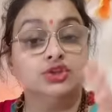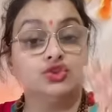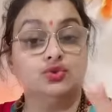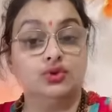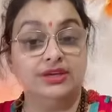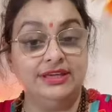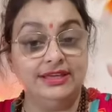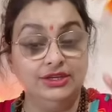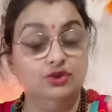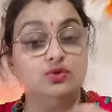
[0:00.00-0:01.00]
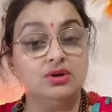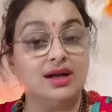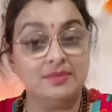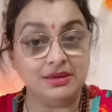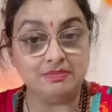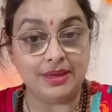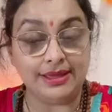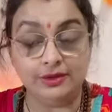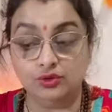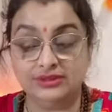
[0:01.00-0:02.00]
so you coming,
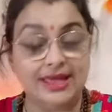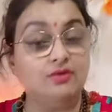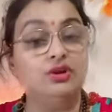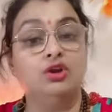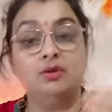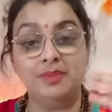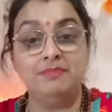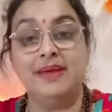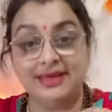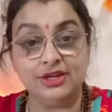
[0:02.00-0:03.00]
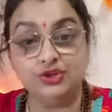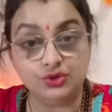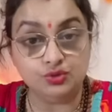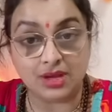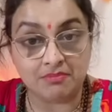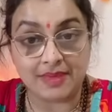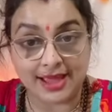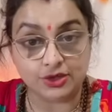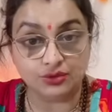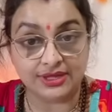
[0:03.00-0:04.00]
you know, they will not be begging to you come
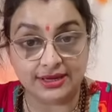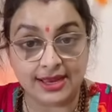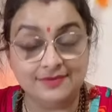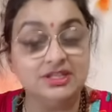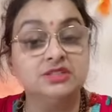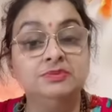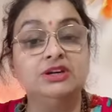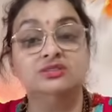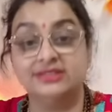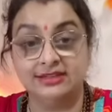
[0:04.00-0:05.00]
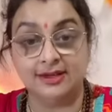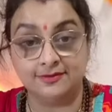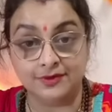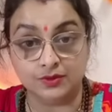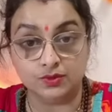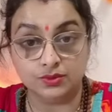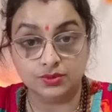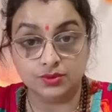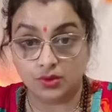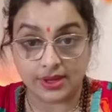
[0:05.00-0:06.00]
back to their life just because they love you.
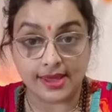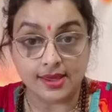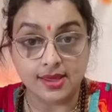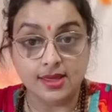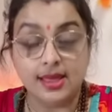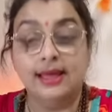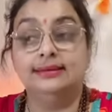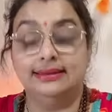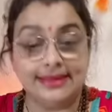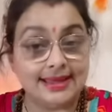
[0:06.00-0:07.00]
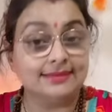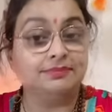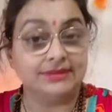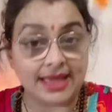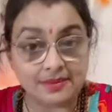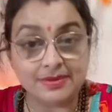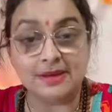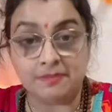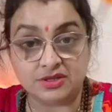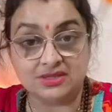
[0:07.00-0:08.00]
Okay. There can be a
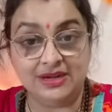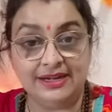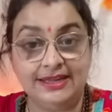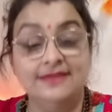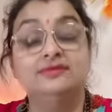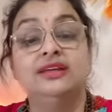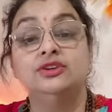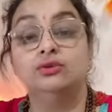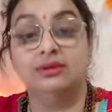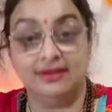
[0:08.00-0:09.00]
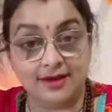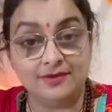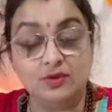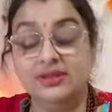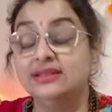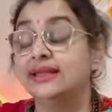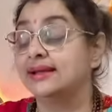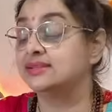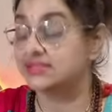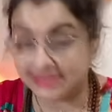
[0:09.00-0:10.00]
possibility if they love you, then they
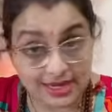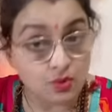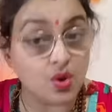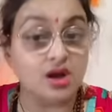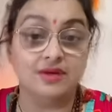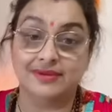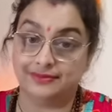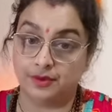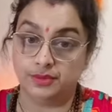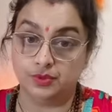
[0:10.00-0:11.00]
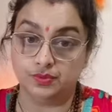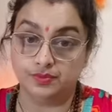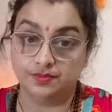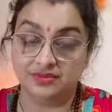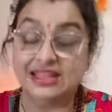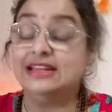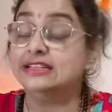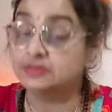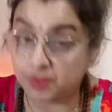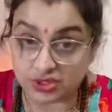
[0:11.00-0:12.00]
can still walk away from you. It
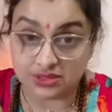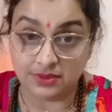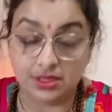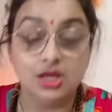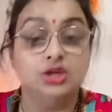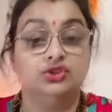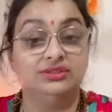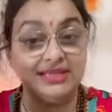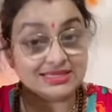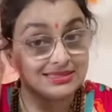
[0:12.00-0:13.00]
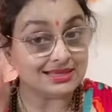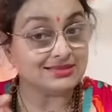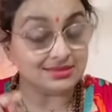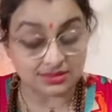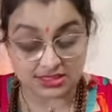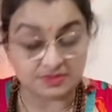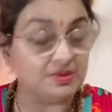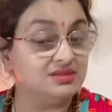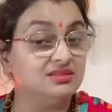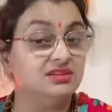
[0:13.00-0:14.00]
is possible. So this lesson this
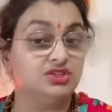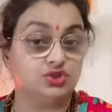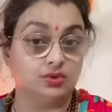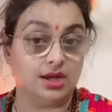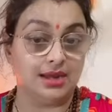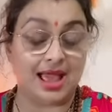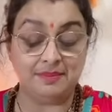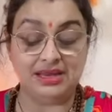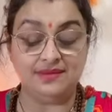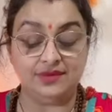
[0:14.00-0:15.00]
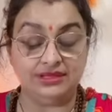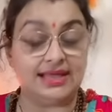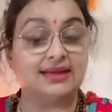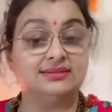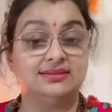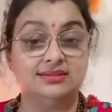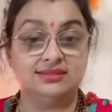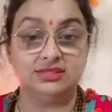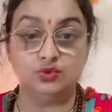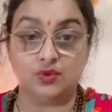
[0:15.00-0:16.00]
person needs to learn. I believe that's the
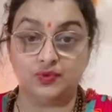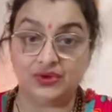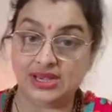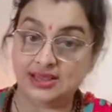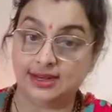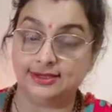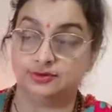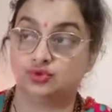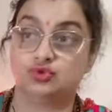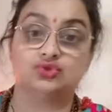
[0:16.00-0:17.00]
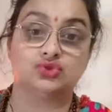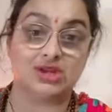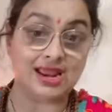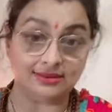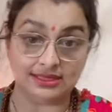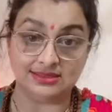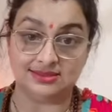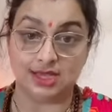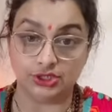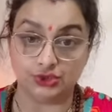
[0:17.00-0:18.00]
reason you are feeling like a strength
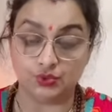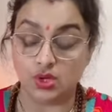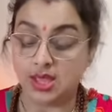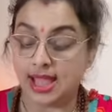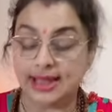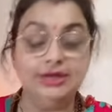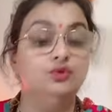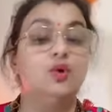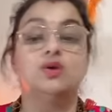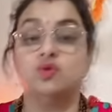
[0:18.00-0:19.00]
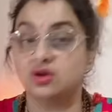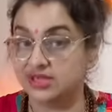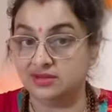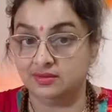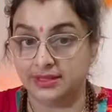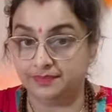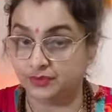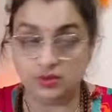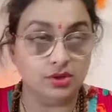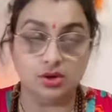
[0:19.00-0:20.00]
inside you and you are walking away.
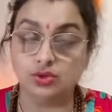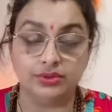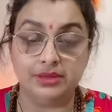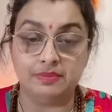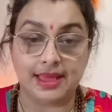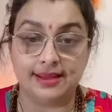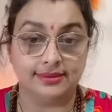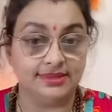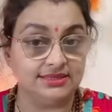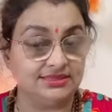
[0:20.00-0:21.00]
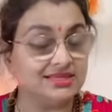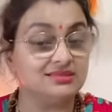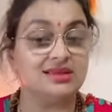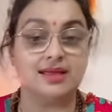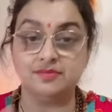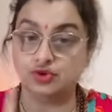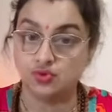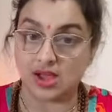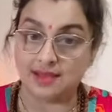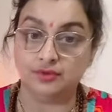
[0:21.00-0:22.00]
You are not looking back that this time,
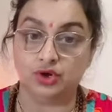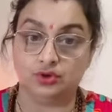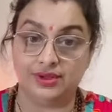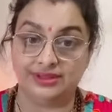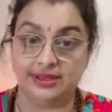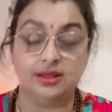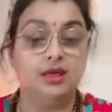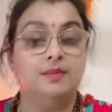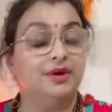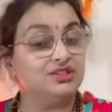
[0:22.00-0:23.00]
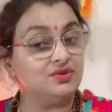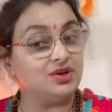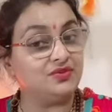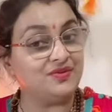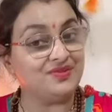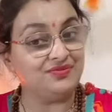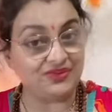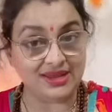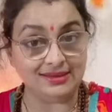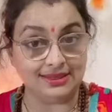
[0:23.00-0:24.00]
no, I'm not going there. Because you are not even
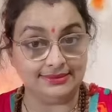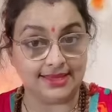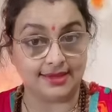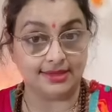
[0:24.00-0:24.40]
feeling like that.